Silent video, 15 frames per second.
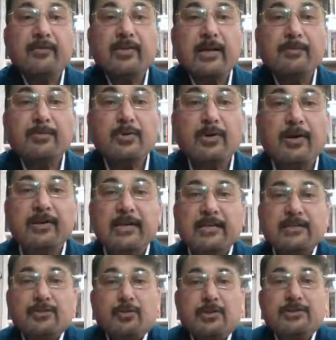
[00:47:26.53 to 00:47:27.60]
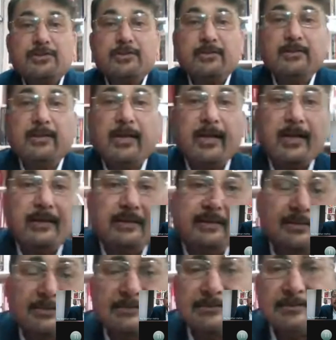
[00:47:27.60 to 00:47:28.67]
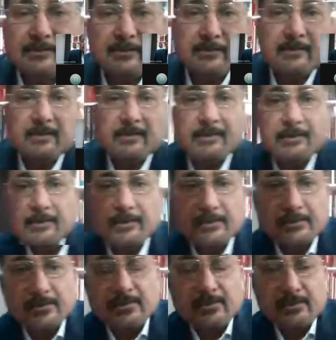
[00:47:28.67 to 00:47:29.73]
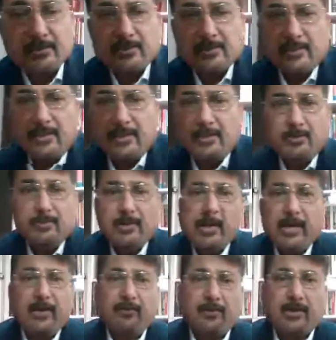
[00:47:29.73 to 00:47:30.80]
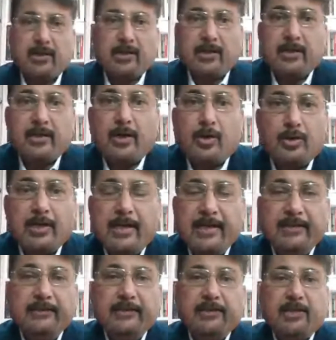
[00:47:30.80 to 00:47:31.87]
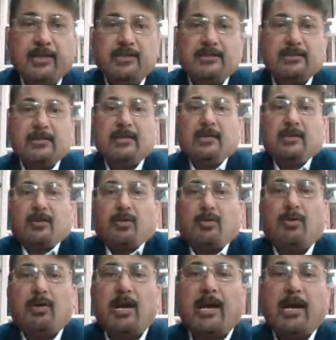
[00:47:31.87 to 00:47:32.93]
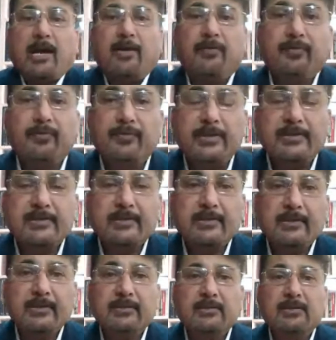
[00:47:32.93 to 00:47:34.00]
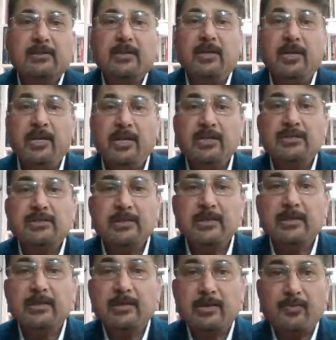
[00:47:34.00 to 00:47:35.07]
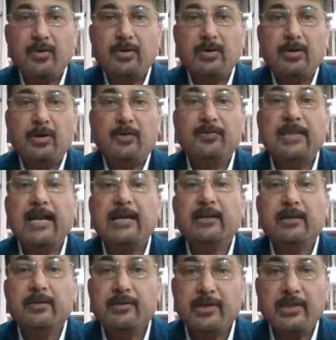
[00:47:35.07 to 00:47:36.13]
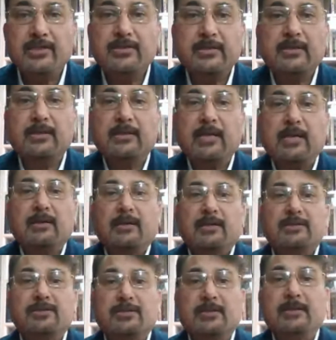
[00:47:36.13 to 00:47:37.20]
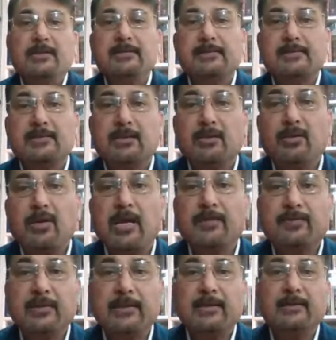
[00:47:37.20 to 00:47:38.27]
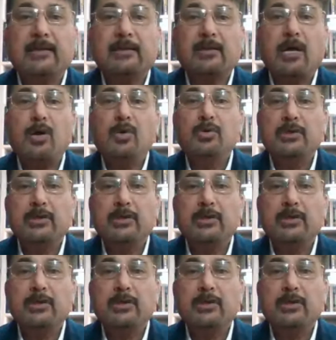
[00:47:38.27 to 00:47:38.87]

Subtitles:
we come to our next question, and see, you have outlined the danger. You have discussed the nature of that danger that exists. You have said that